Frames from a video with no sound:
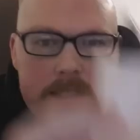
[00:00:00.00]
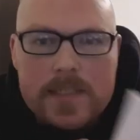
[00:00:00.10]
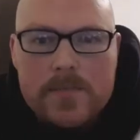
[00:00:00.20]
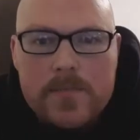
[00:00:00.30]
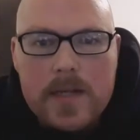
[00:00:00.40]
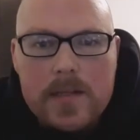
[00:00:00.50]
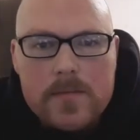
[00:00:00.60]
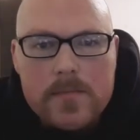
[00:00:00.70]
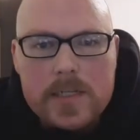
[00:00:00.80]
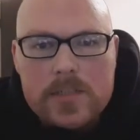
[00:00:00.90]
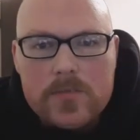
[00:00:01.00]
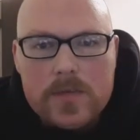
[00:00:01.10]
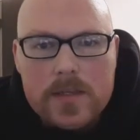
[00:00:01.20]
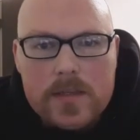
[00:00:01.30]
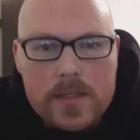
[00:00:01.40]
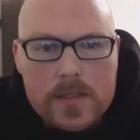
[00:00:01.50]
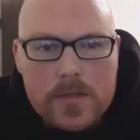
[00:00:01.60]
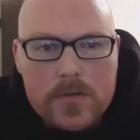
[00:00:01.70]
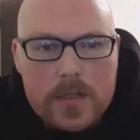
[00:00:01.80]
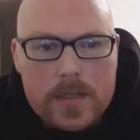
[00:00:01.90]
It is melon mixed with
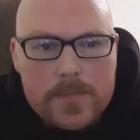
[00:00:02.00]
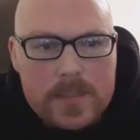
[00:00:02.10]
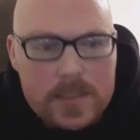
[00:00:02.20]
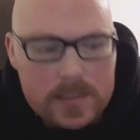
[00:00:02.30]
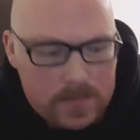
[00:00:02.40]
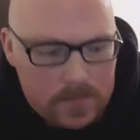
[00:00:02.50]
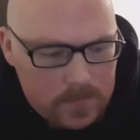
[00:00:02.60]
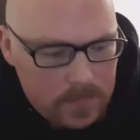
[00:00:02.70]
eucalyptus.